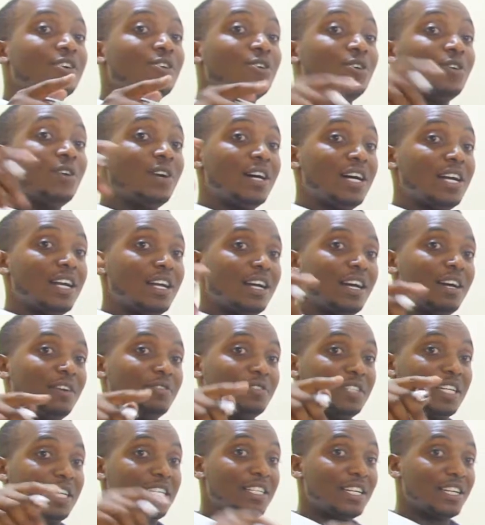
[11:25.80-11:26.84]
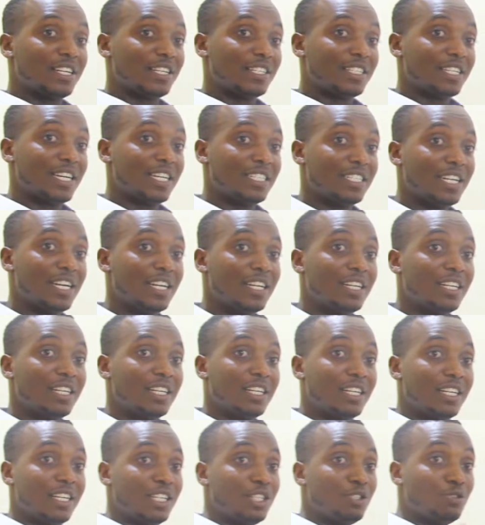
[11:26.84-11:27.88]
recall R, after entering data,
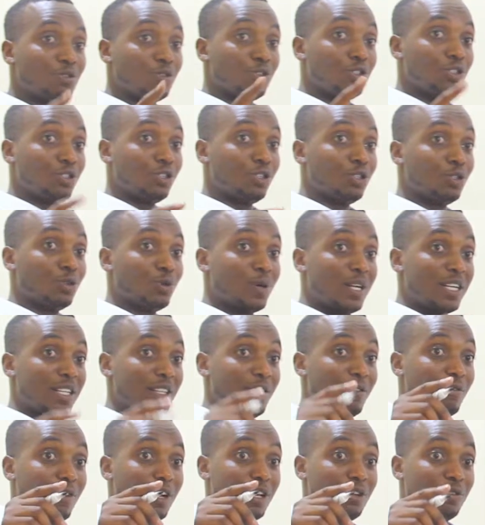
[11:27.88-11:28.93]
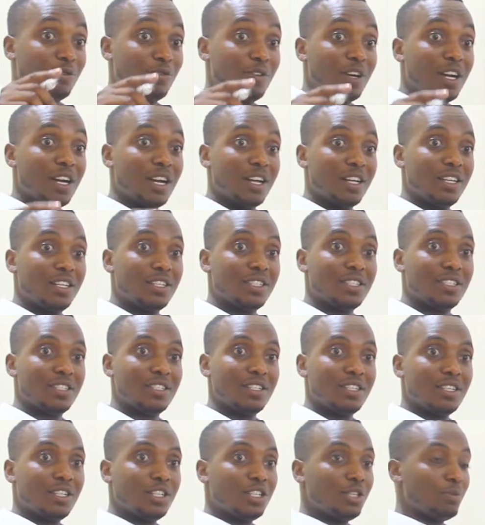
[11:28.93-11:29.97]
it will show you what the value of R is,
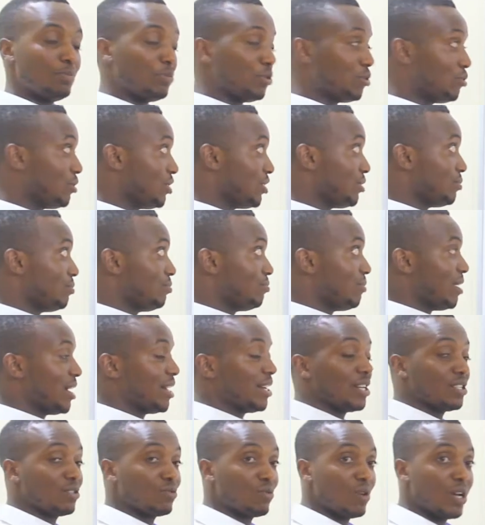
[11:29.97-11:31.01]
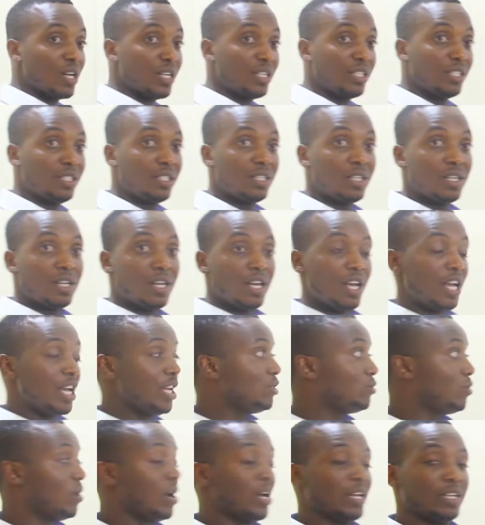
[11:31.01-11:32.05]
between minus 1
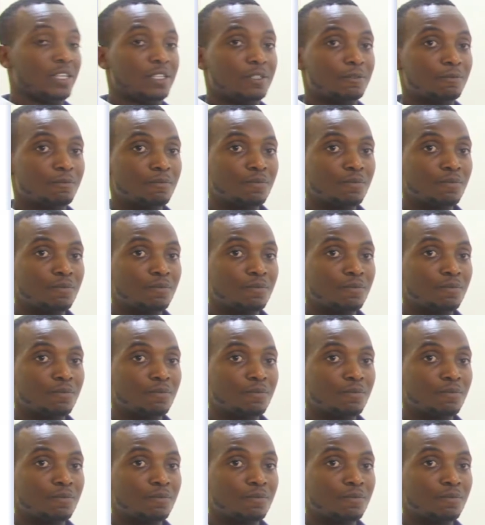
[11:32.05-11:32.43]
and 1.